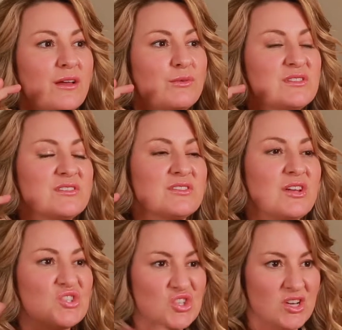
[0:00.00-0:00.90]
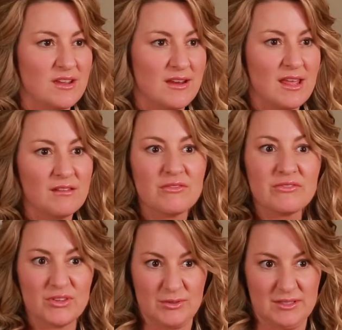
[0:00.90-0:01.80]
was such an
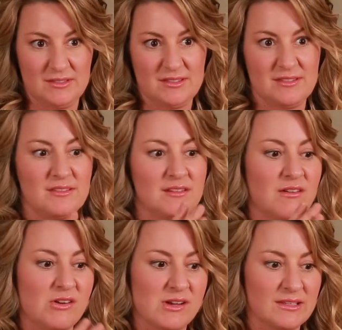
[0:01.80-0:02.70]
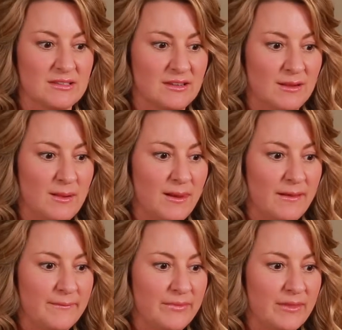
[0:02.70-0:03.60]
influence on
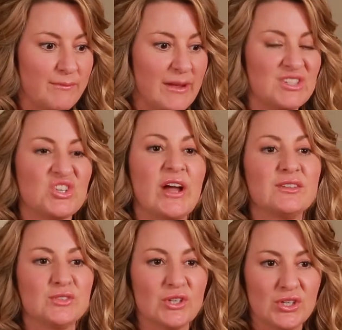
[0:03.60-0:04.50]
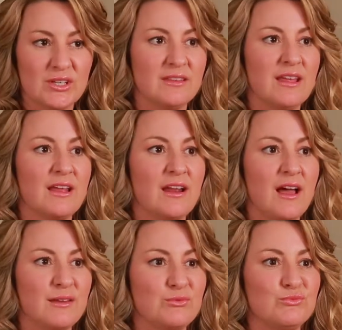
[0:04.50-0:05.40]
my childhood that
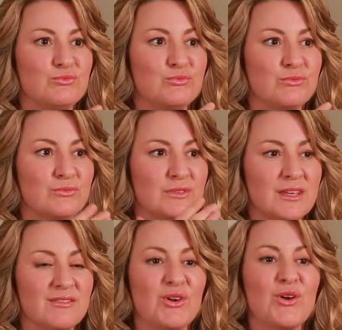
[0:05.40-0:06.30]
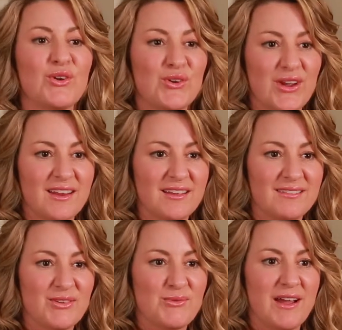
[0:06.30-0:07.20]
I give her
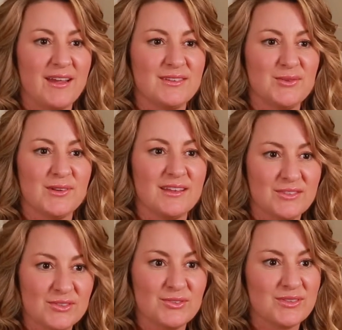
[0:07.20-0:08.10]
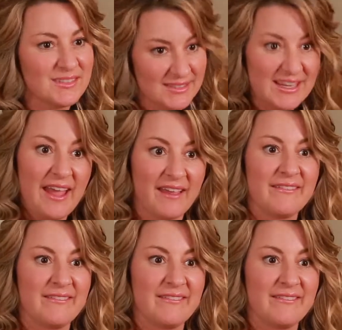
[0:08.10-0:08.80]
credit for why I do what I do today,